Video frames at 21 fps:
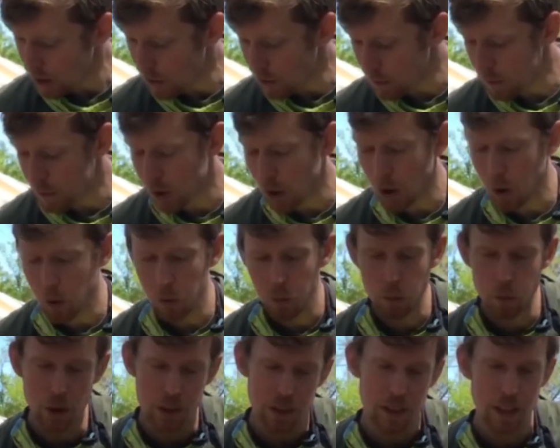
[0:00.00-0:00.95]
So
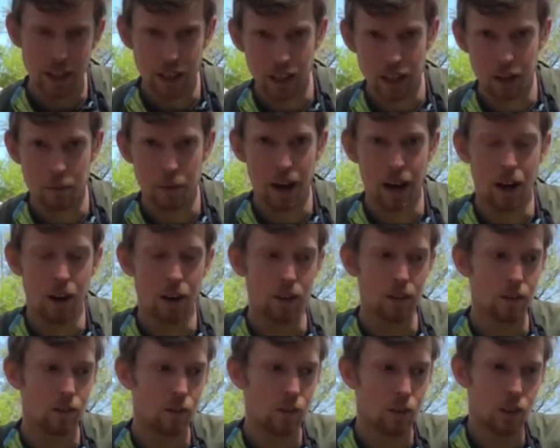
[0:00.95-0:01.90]
when thinking about
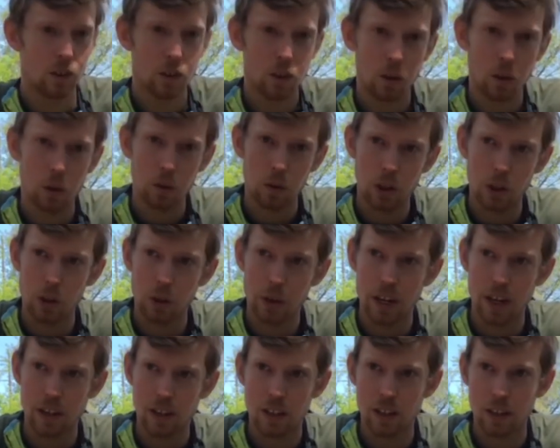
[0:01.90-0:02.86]
the
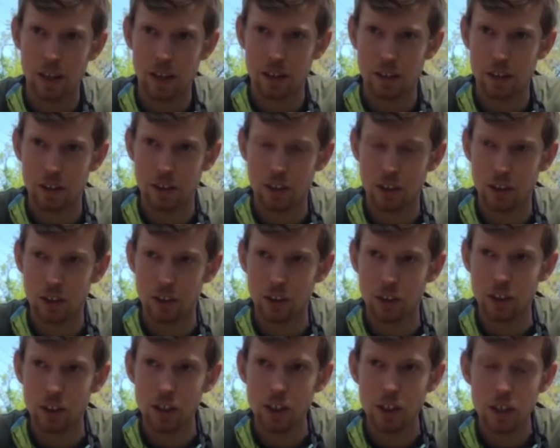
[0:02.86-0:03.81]
location that you're
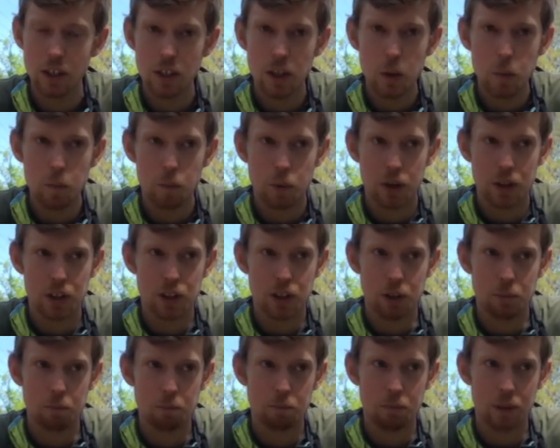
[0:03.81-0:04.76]
putting your
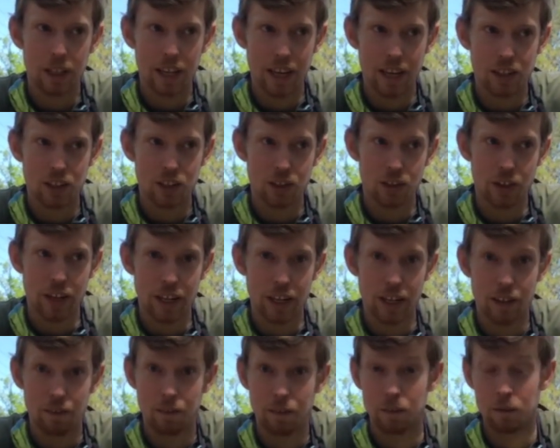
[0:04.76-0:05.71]
planter in,
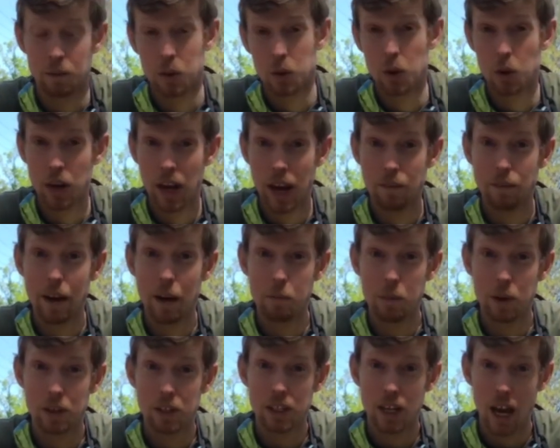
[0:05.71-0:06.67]
even if you don't have that
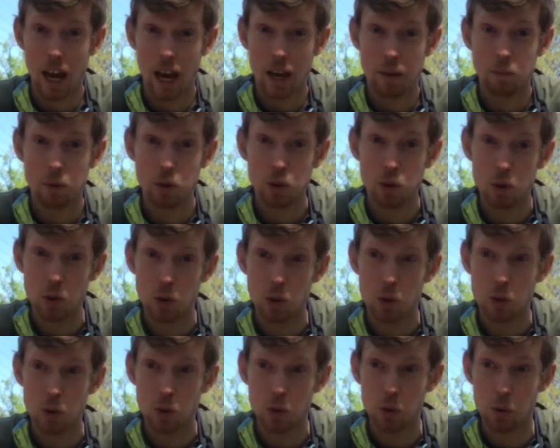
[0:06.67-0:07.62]
much time
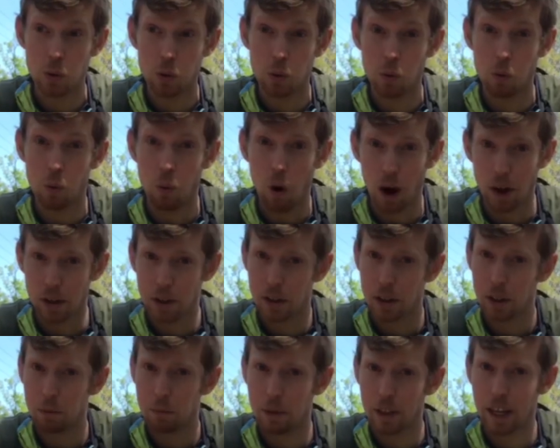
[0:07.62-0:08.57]
to water
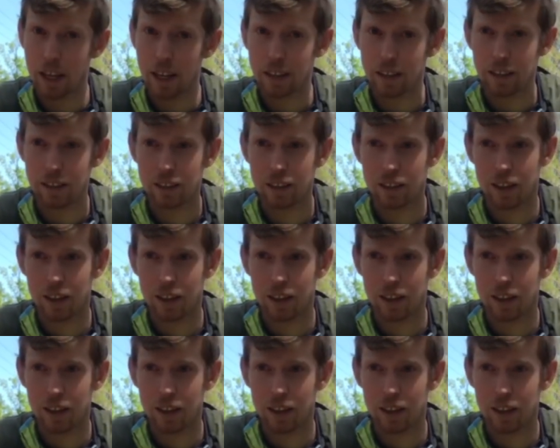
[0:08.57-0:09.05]
your plant,